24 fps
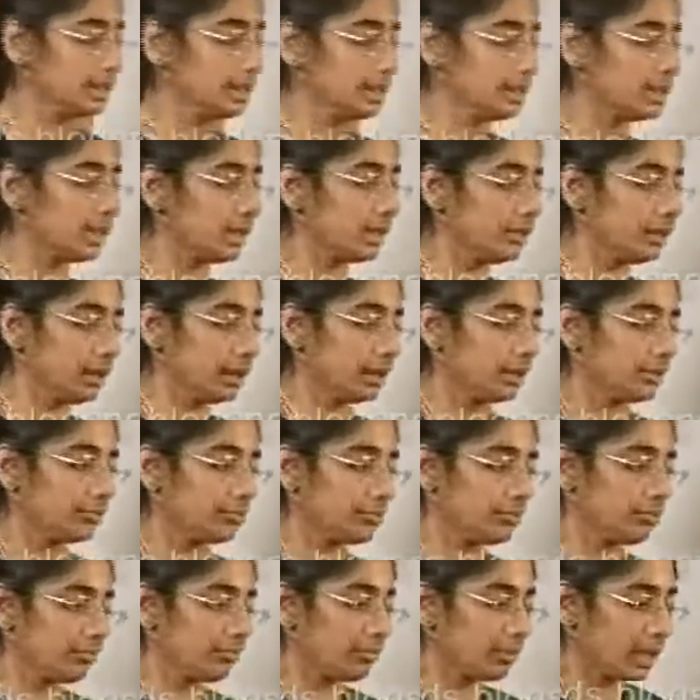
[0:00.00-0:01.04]
see,
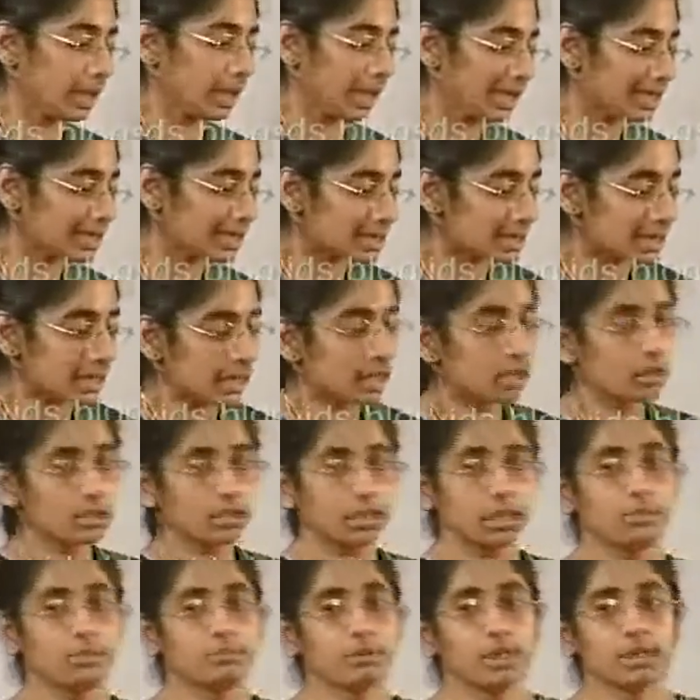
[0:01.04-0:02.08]
in C or
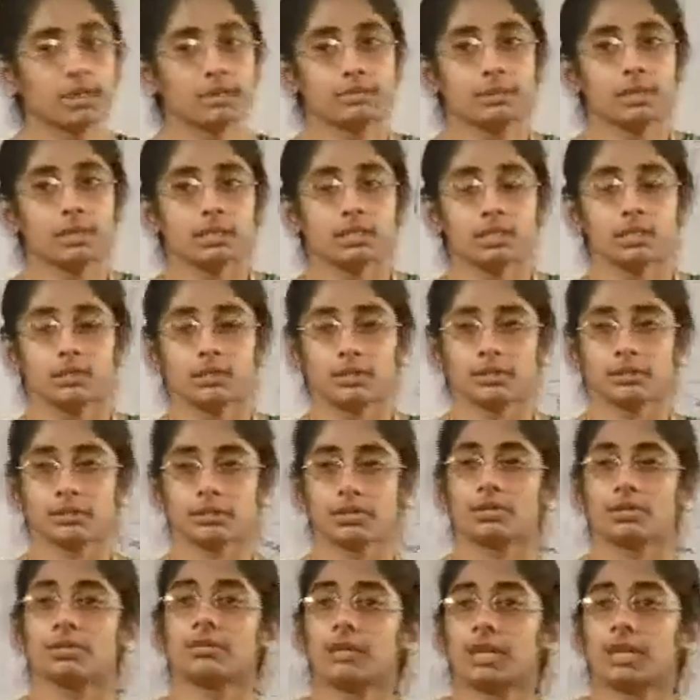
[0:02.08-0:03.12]
C++ you
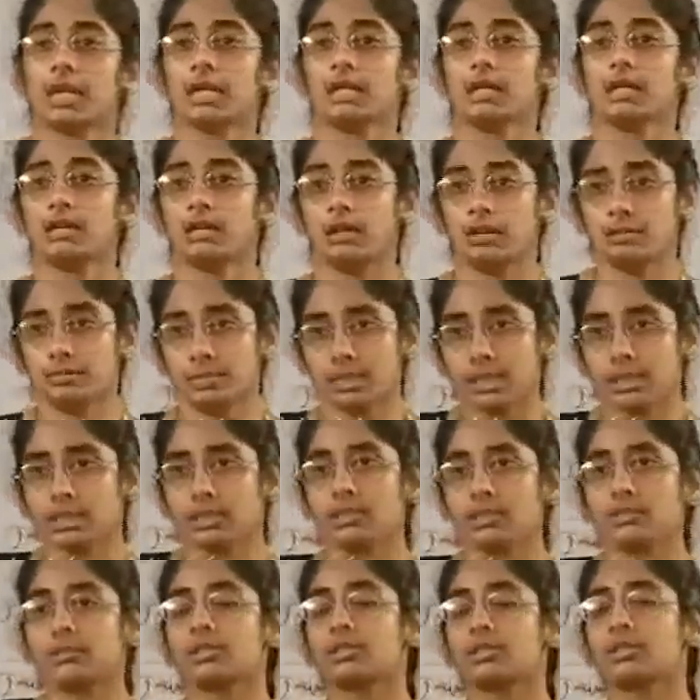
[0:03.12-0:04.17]
used to create an object,
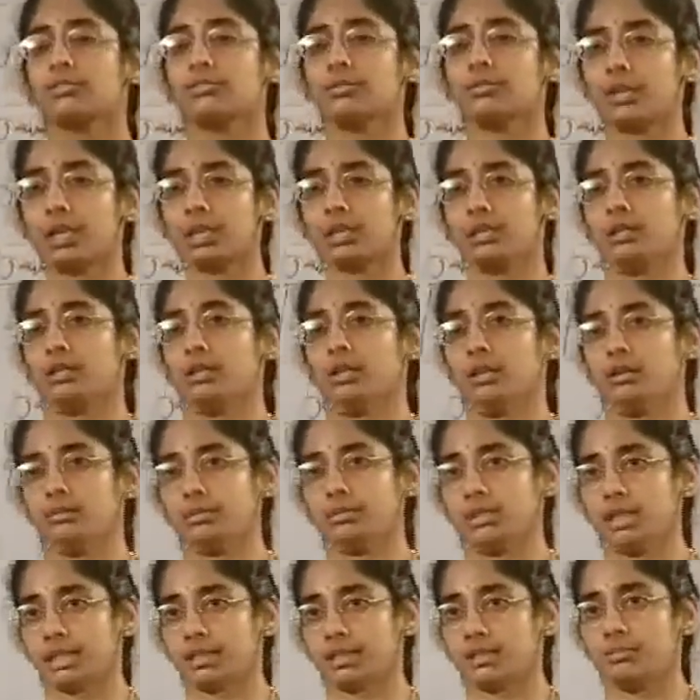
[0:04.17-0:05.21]
you used to free the
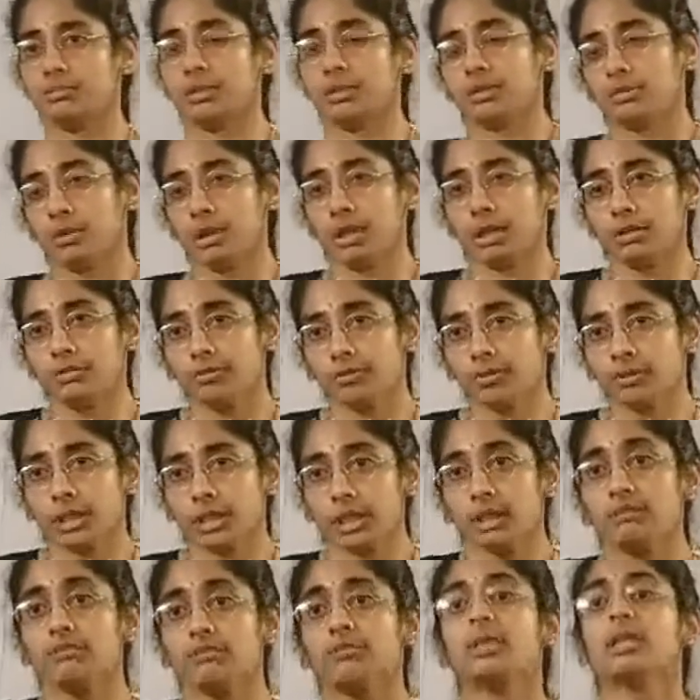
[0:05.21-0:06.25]
object. But what if you
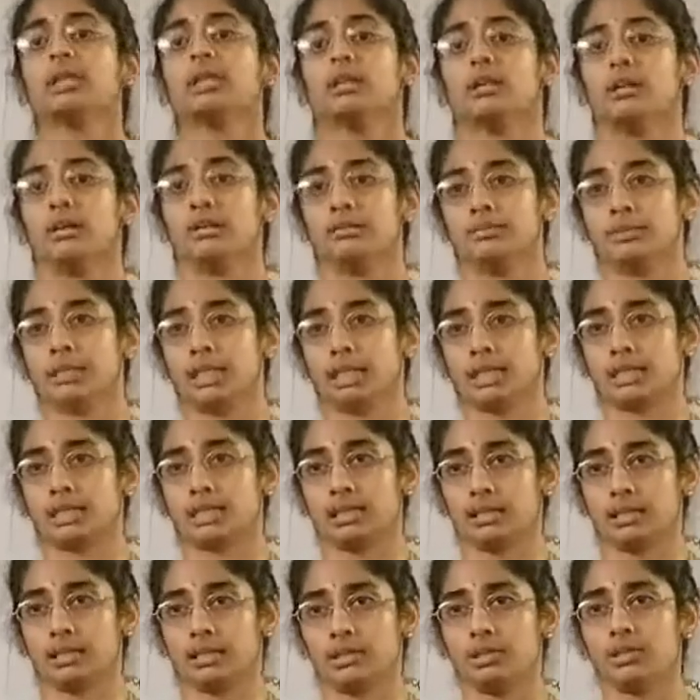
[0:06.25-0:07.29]
didn't free the
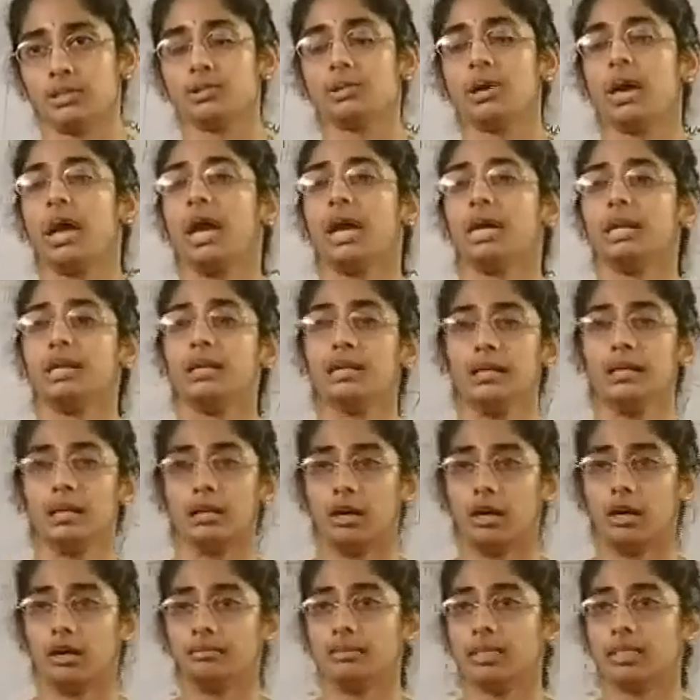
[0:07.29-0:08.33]
object? You had
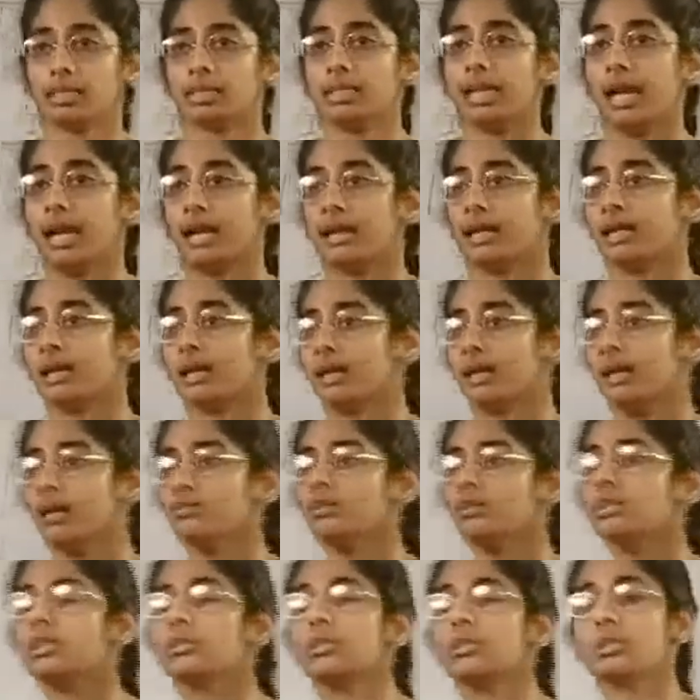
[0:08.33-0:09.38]
objects hanging
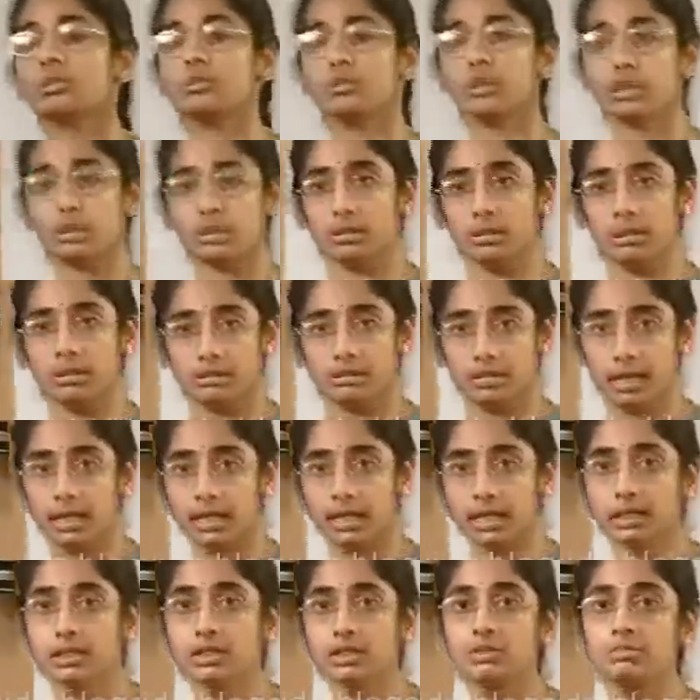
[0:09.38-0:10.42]
around, so you would
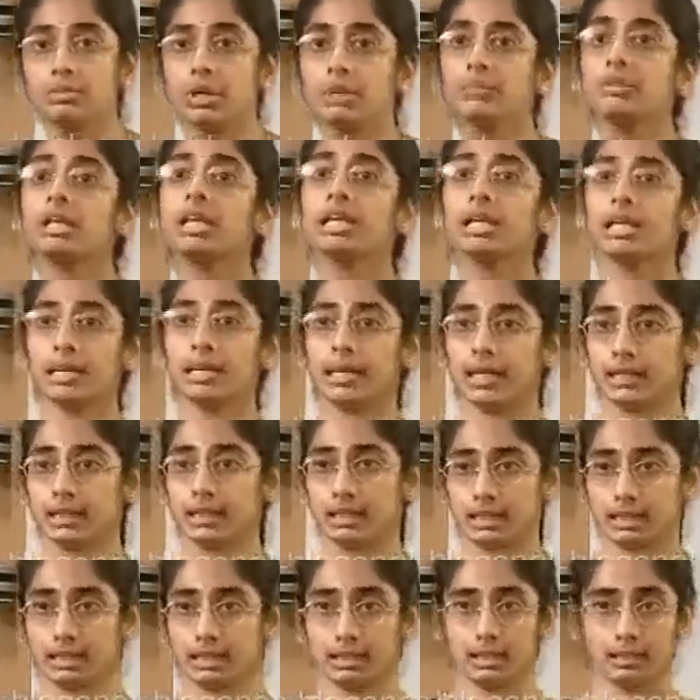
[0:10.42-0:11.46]
run into memory
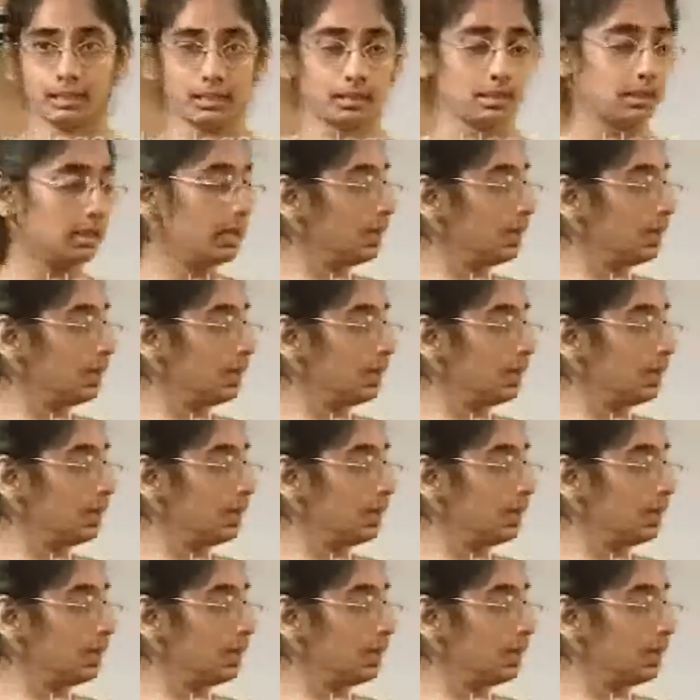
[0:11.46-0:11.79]
leakages.